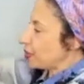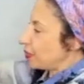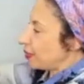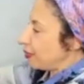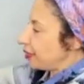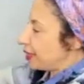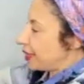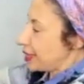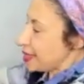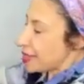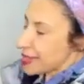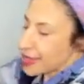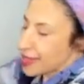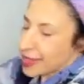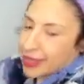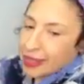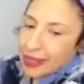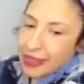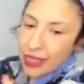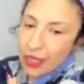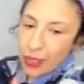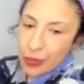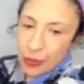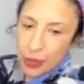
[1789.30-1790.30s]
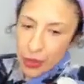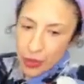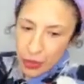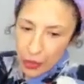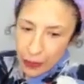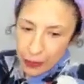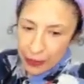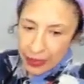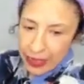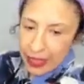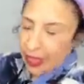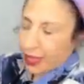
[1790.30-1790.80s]
so this is a little more
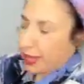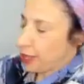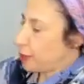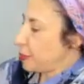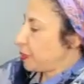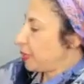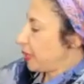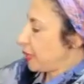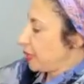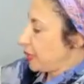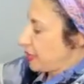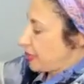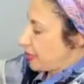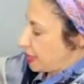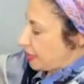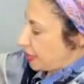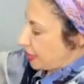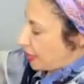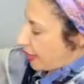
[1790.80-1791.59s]
complicated because